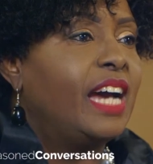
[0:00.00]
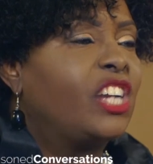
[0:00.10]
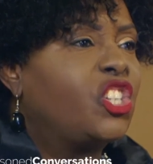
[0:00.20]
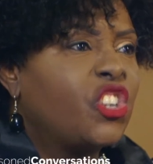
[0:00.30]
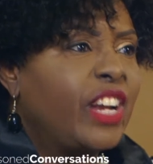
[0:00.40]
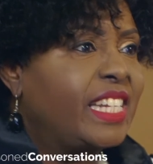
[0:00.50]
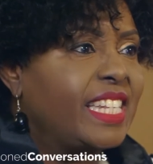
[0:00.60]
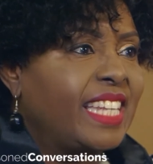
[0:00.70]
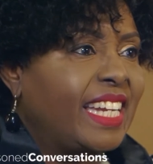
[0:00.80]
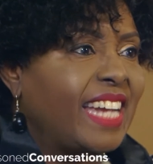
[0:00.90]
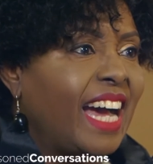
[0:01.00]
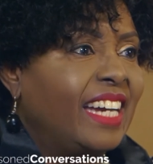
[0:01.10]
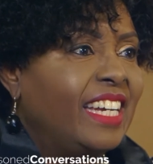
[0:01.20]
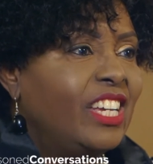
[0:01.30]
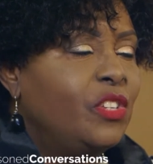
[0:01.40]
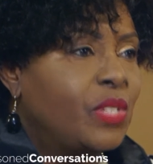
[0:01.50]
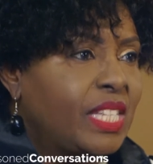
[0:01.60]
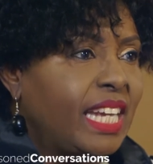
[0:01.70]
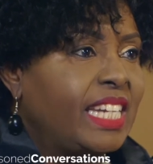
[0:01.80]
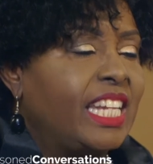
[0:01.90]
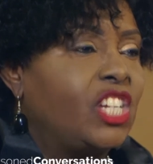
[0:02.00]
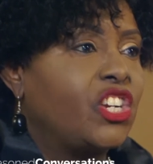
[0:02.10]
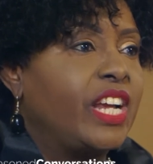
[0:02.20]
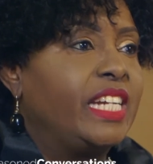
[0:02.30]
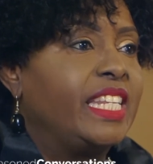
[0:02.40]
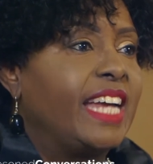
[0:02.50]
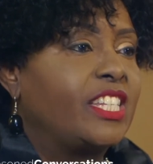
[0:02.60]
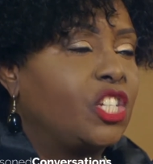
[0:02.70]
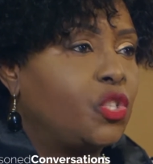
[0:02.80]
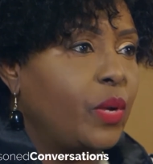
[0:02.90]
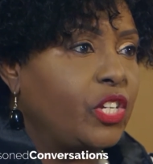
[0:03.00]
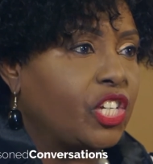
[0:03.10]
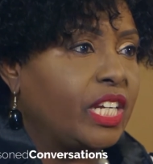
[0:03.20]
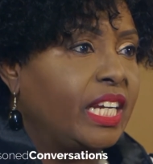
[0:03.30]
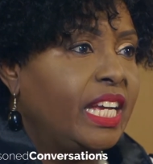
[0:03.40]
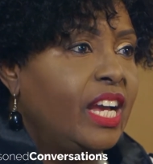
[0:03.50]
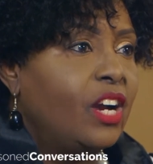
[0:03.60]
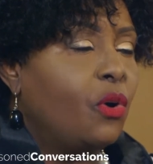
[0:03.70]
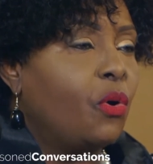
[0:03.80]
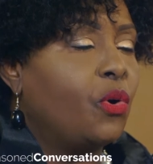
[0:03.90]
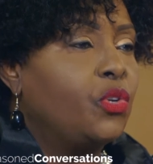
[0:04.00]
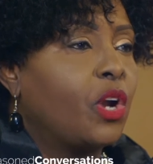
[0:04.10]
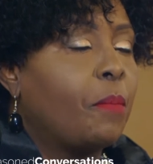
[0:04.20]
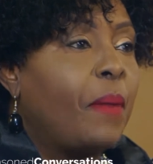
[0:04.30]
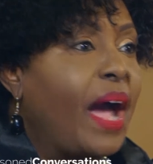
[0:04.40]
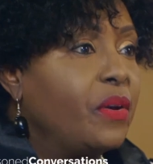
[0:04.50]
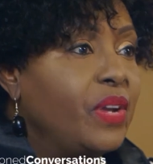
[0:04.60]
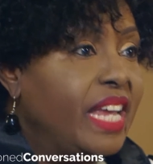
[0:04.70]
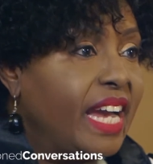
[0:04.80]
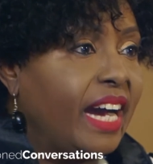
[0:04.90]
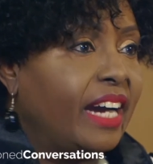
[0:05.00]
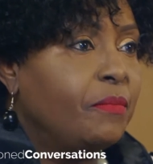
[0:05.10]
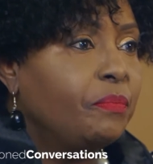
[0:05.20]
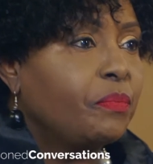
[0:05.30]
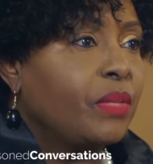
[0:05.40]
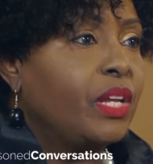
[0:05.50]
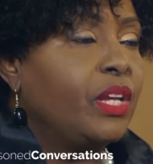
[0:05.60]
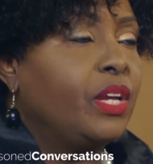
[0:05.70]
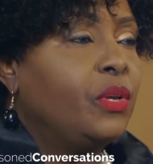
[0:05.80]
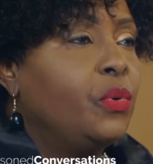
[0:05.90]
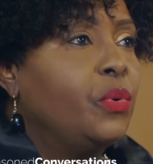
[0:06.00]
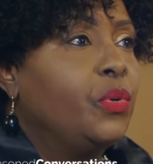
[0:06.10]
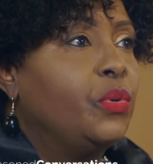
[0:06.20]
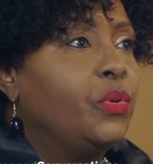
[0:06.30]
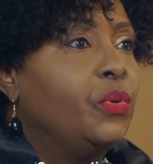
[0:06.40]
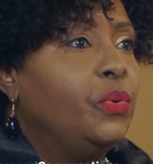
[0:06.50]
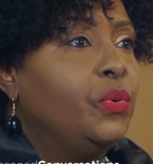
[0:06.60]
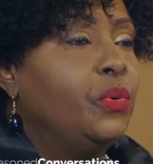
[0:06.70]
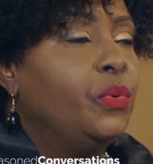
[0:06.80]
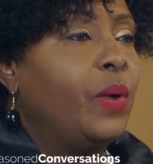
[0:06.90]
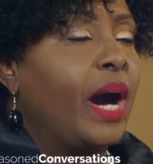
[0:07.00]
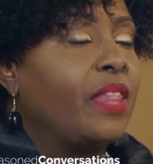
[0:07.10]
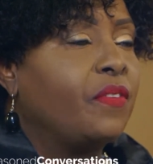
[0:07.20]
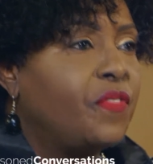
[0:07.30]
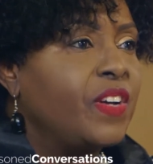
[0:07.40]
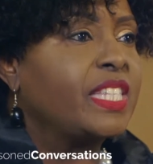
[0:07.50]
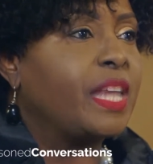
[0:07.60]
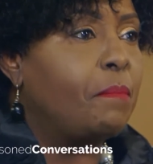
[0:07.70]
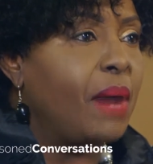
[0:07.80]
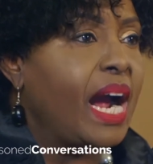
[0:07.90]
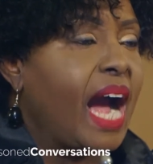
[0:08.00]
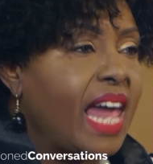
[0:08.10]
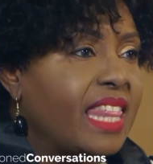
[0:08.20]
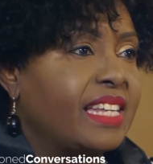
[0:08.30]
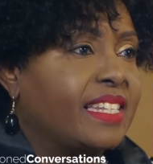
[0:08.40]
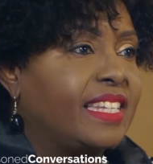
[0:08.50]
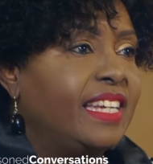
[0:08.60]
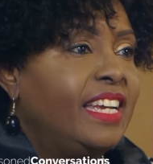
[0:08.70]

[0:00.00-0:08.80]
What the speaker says: A trend setter. You set the trend in that situation. Or you're a pioneer. You are the first among others